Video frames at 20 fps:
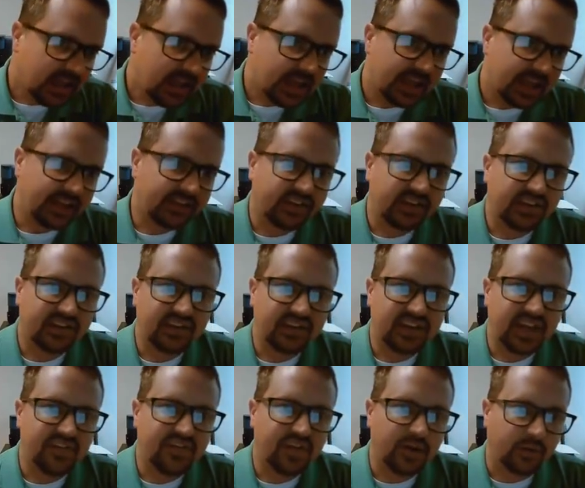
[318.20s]
It's a
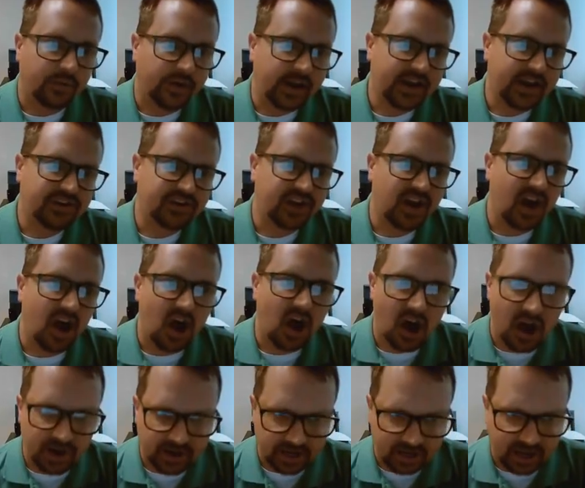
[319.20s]
specific region
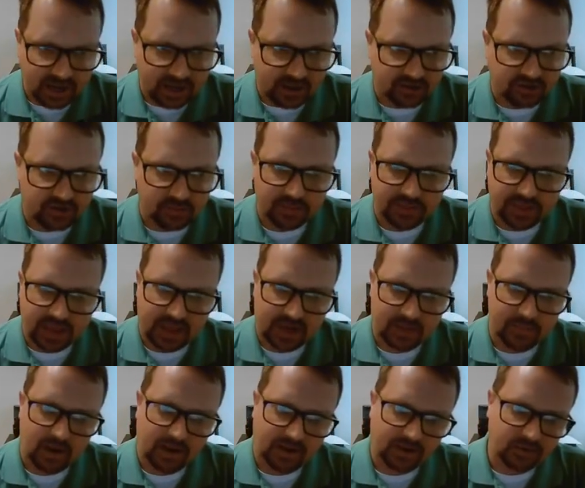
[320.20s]
on an antigen where the
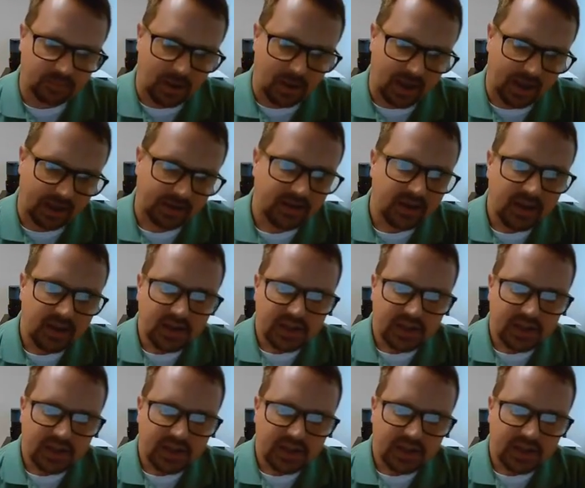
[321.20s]
antibodies bind.